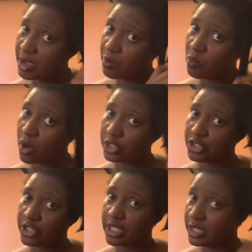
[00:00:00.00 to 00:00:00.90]

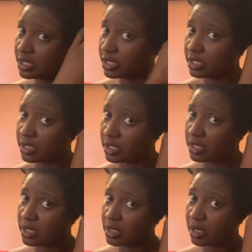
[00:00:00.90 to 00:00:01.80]
washed it.
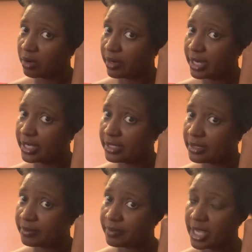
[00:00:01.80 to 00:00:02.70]
All
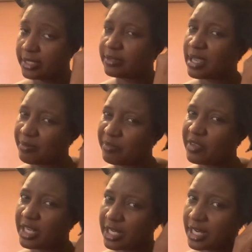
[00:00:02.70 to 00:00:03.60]
right, I'm
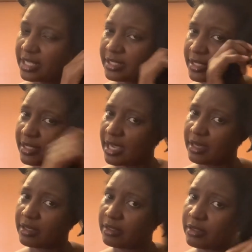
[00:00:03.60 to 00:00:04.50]
feeling a little
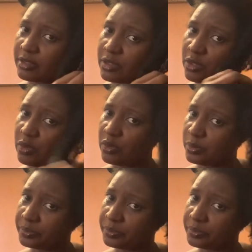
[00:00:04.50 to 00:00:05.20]
tangle. So